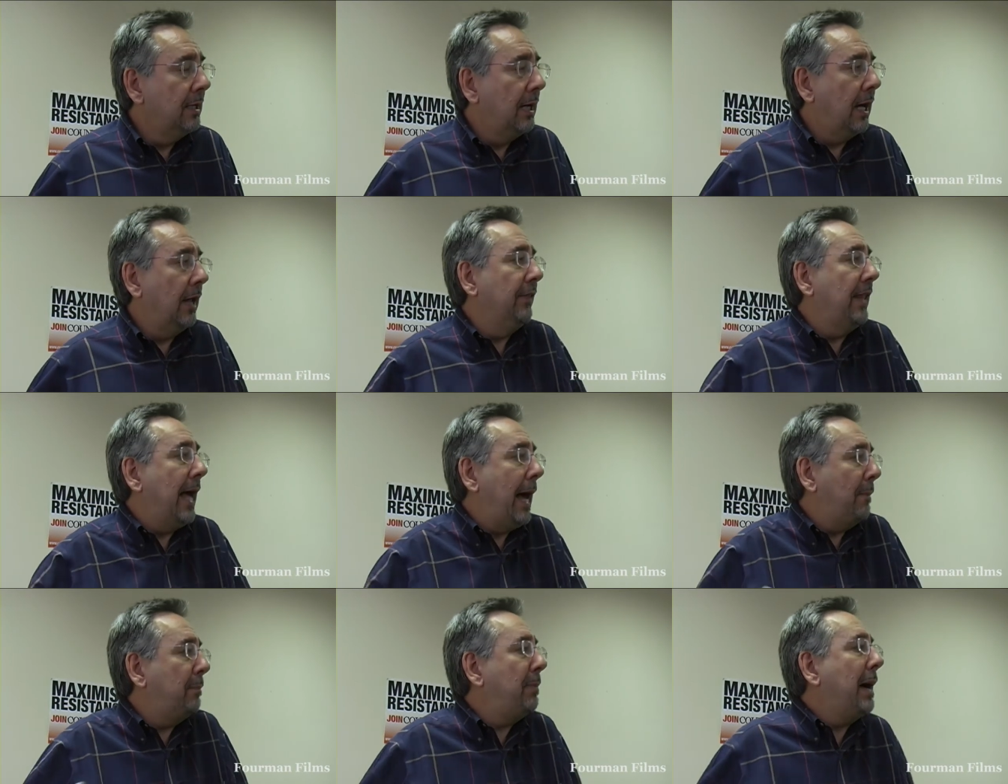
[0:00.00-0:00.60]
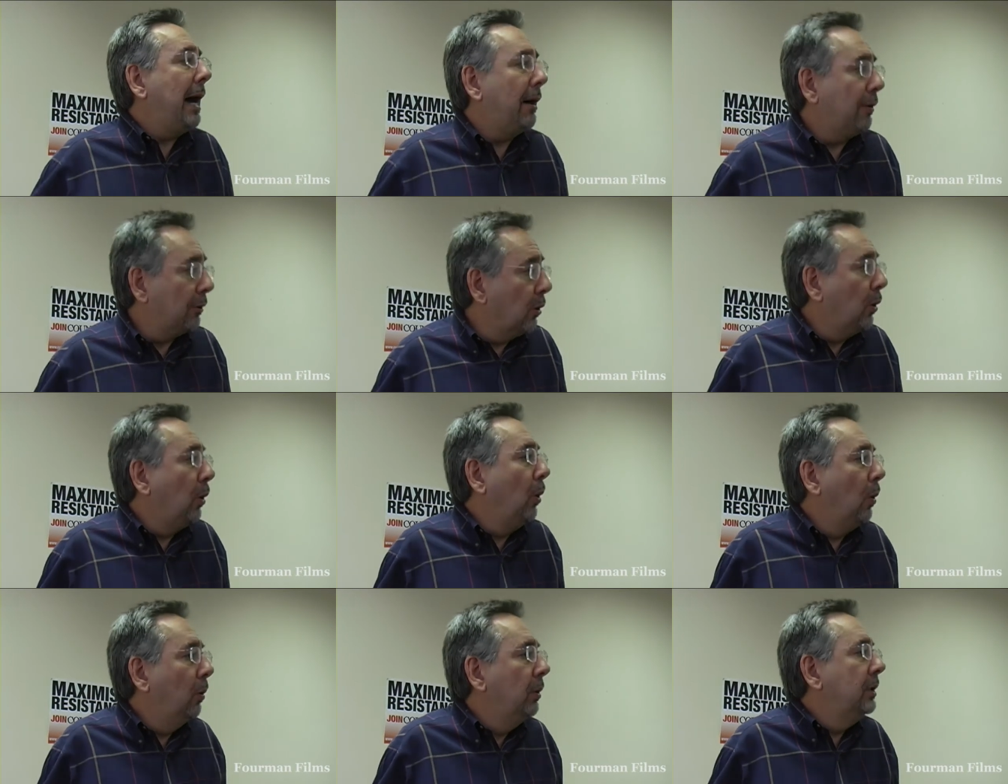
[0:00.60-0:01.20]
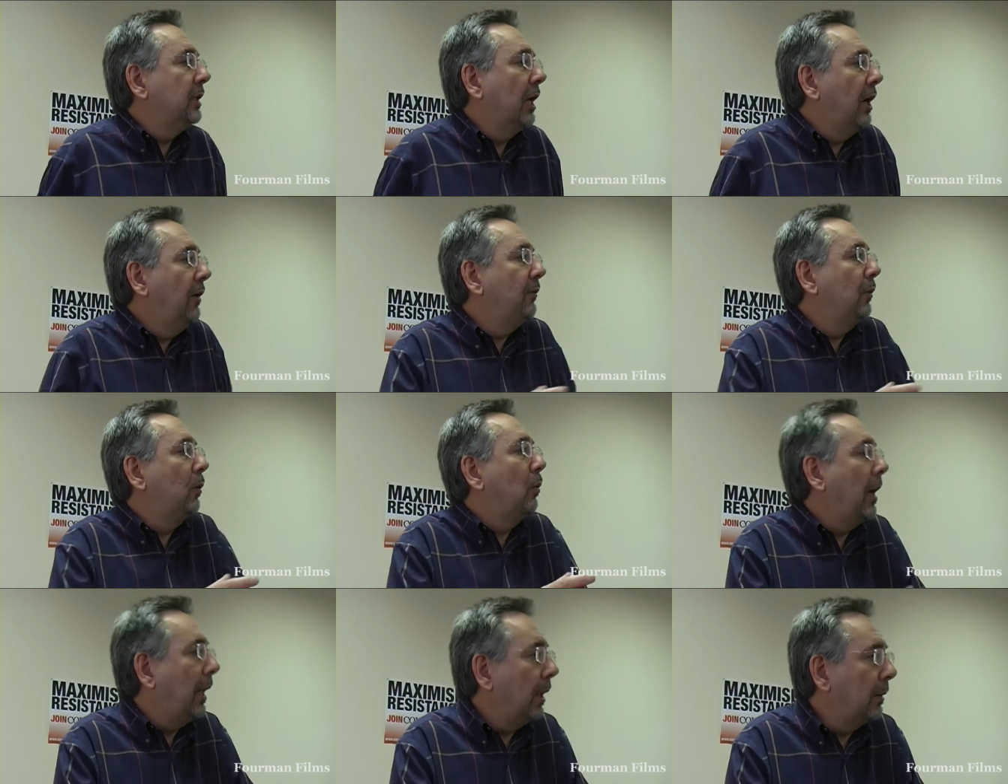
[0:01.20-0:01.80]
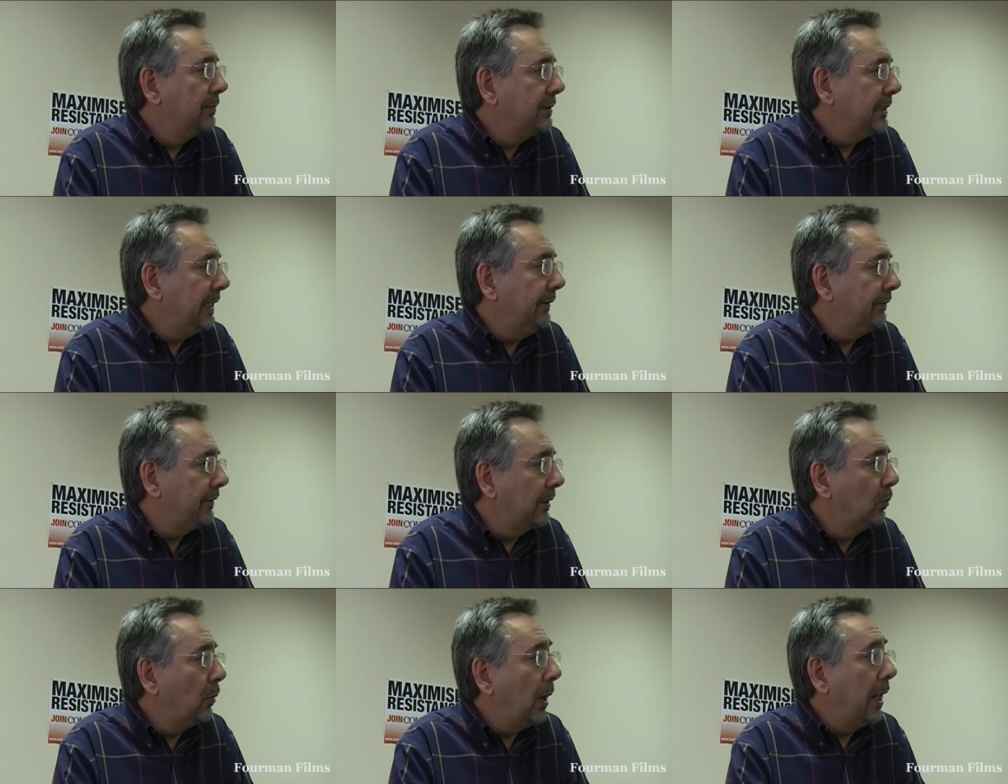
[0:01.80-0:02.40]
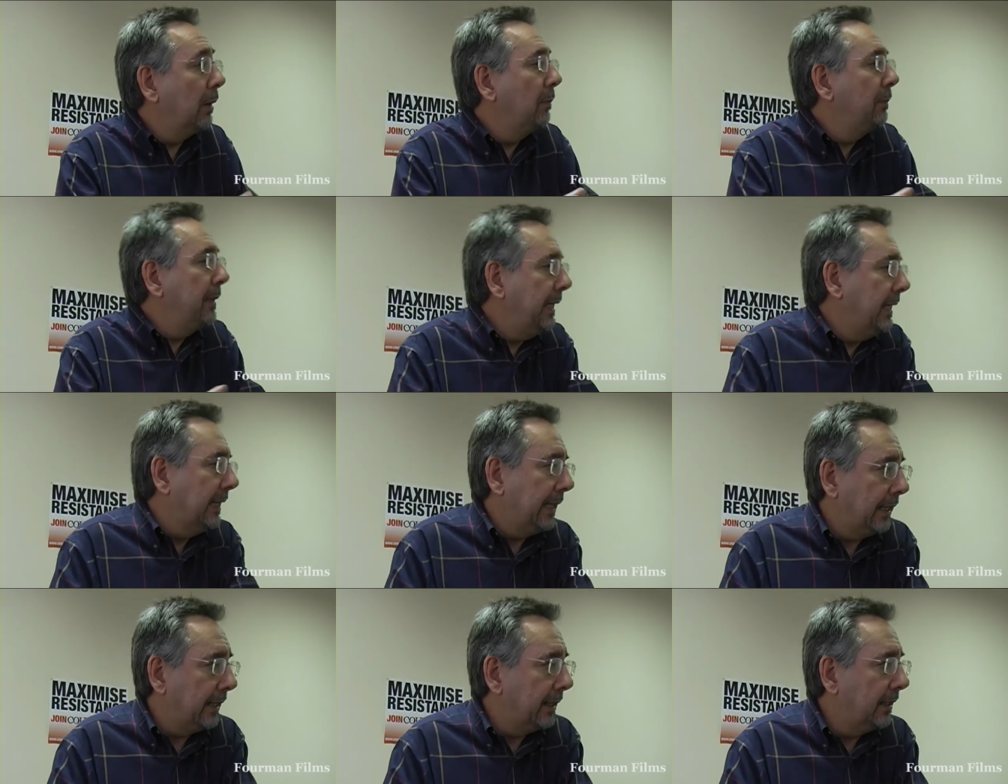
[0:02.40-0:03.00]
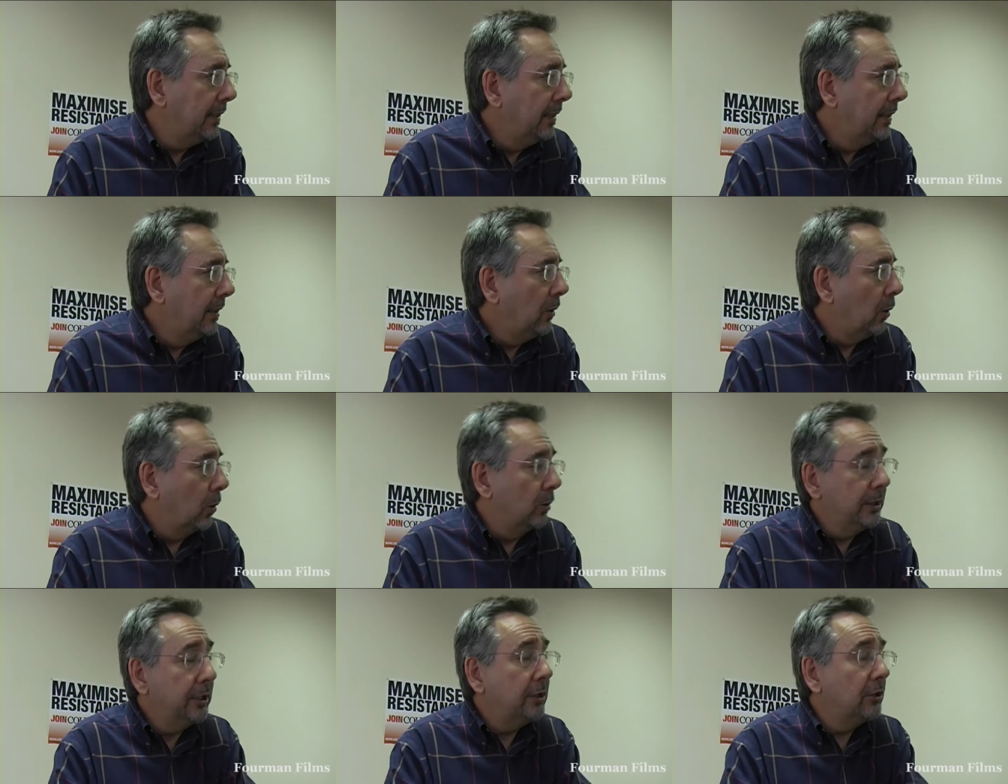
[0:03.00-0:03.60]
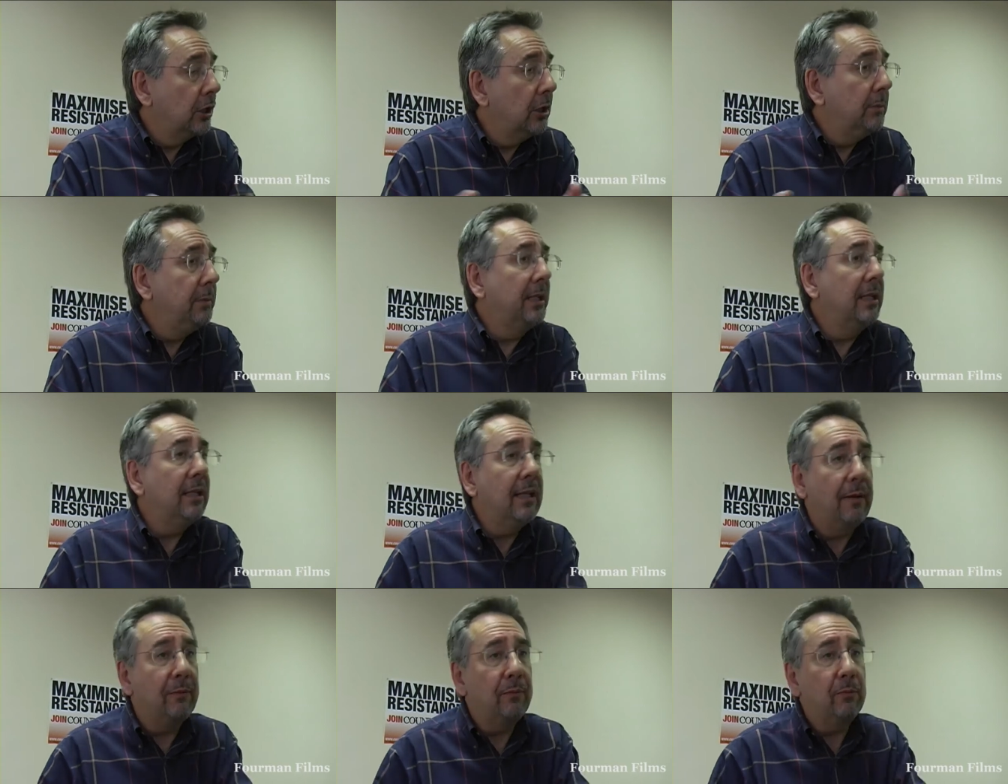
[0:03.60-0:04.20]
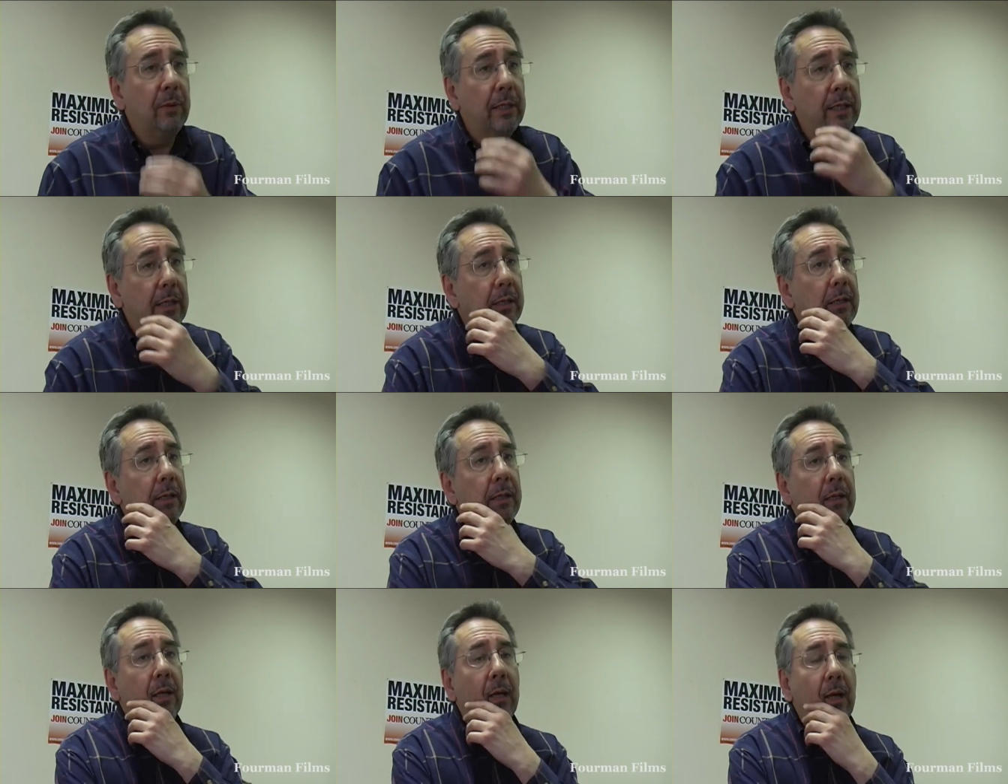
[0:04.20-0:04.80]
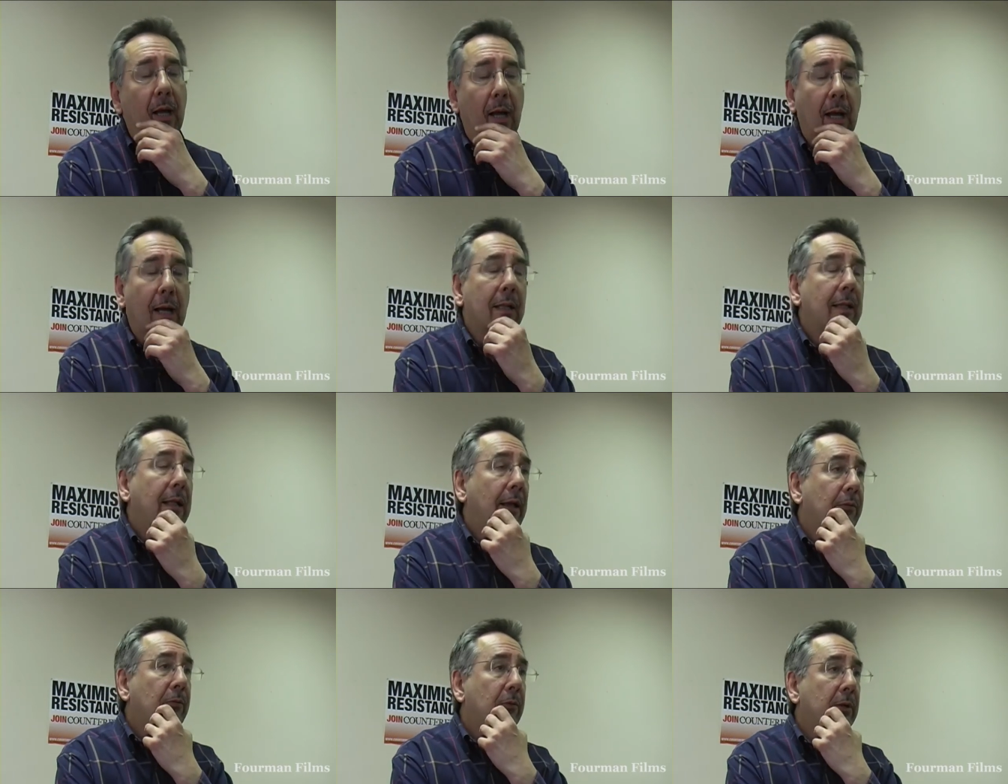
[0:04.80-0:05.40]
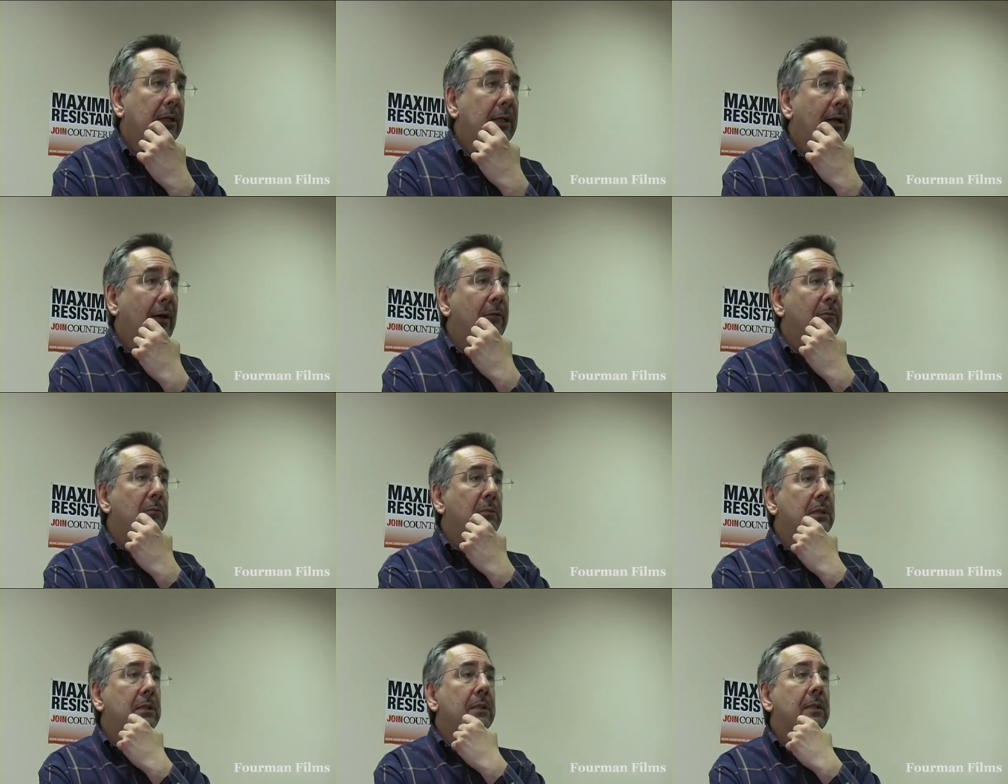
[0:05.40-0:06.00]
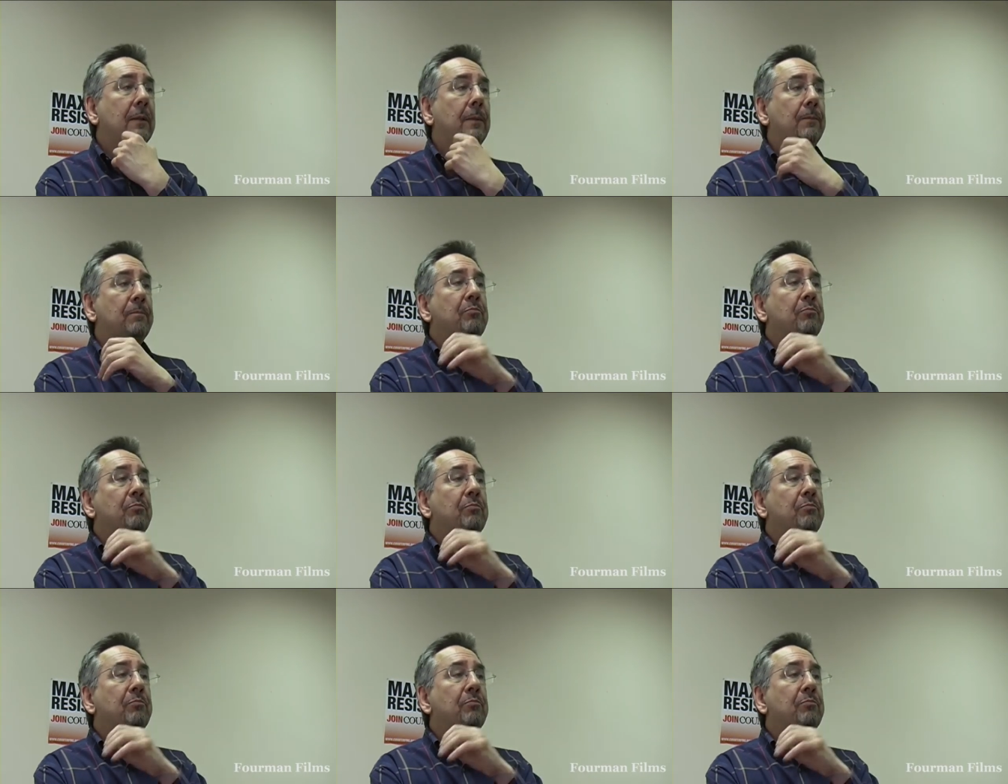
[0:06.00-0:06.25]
and that power always overwhelms even a well-meaning or determined left-wing government.